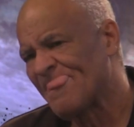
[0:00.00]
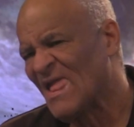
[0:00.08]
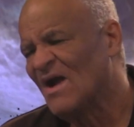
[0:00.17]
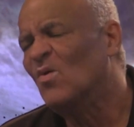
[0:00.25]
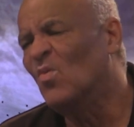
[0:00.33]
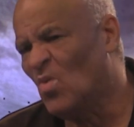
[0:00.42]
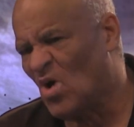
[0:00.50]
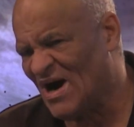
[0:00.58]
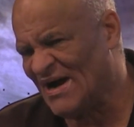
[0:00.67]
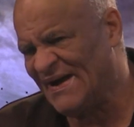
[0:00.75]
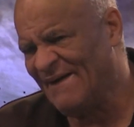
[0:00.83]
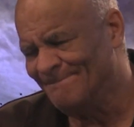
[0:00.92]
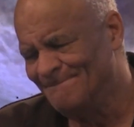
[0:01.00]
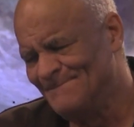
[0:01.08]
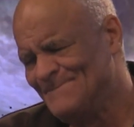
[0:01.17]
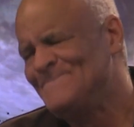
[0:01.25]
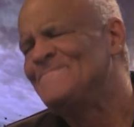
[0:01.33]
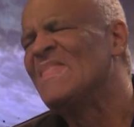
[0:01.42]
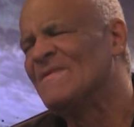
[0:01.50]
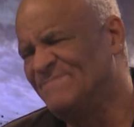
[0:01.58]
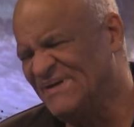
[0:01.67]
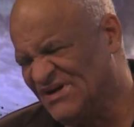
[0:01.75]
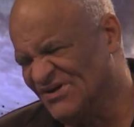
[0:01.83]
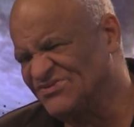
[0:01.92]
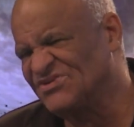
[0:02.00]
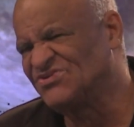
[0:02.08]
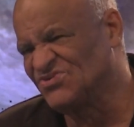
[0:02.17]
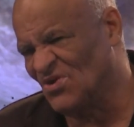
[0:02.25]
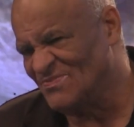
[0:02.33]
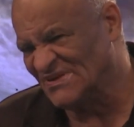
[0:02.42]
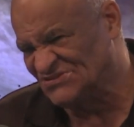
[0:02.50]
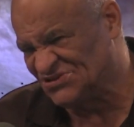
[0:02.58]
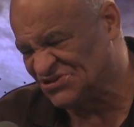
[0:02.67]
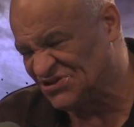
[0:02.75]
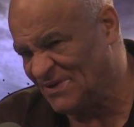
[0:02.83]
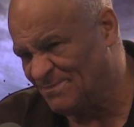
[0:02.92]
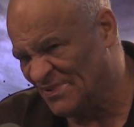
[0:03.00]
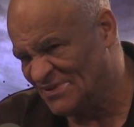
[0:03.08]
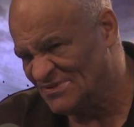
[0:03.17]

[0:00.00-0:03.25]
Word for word: Why? Because it's so much cheaper.